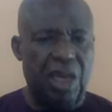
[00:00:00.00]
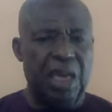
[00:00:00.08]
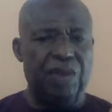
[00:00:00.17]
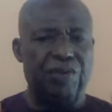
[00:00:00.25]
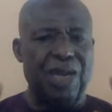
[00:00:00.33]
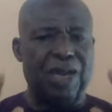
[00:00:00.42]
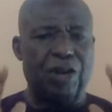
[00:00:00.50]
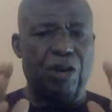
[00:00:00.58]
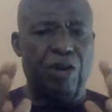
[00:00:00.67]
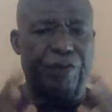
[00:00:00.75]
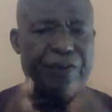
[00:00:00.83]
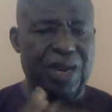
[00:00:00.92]
if you have
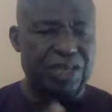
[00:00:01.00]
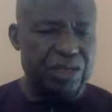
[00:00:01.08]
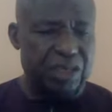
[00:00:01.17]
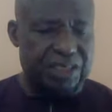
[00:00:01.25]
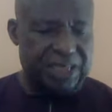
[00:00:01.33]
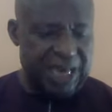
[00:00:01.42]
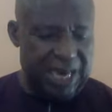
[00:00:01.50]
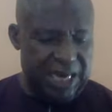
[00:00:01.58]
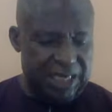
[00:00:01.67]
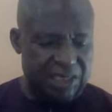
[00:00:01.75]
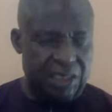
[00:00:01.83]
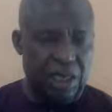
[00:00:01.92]
confessed your
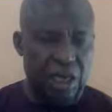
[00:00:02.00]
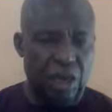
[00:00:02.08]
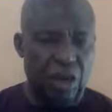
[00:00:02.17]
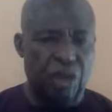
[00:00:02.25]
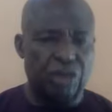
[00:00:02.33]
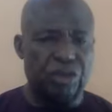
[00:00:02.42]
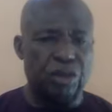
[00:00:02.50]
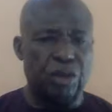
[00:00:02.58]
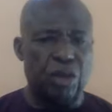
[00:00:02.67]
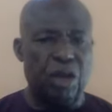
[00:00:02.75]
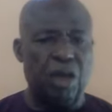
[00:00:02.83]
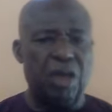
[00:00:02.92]
sins unto
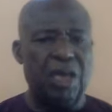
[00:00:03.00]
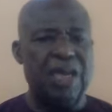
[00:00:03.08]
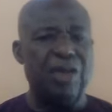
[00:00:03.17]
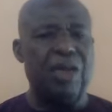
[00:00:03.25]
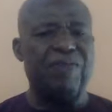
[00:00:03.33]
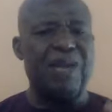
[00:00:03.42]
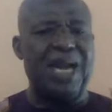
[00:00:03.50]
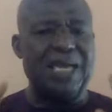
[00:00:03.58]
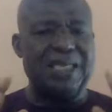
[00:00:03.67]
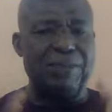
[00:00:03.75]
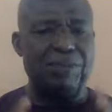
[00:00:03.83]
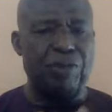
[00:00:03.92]
God and you have
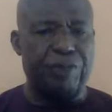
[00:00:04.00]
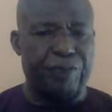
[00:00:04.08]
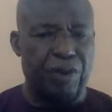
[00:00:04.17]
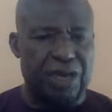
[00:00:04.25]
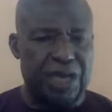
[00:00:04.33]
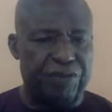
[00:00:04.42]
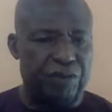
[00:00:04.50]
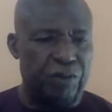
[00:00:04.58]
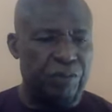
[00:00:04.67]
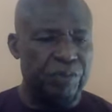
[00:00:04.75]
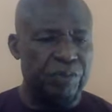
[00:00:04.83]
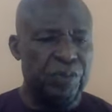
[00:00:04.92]
asked Him to forgive
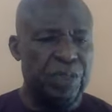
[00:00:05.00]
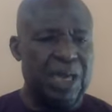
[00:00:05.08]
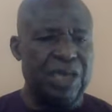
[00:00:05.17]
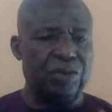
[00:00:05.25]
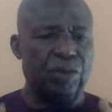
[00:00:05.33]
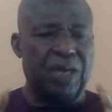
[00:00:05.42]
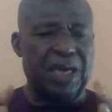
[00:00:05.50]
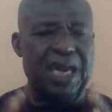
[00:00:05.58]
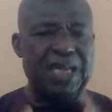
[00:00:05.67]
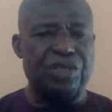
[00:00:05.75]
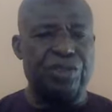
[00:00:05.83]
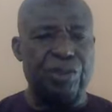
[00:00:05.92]
you and to
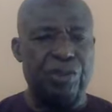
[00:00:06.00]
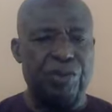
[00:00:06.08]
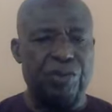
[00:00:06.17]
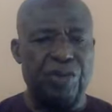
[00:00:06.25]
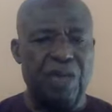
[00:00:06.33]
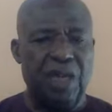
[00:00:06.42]
cleanse you